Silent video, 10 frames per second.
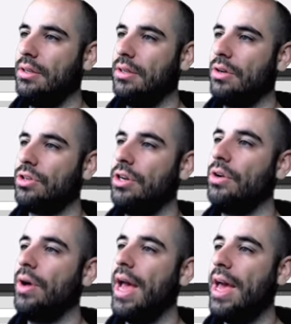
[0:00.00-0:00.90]
oh sorry,
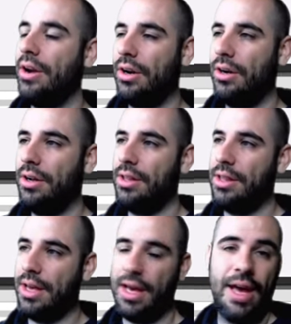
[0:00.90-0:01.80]
no, header,
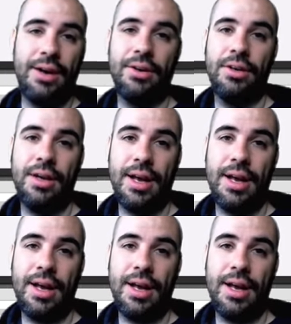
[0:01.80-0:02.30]
the header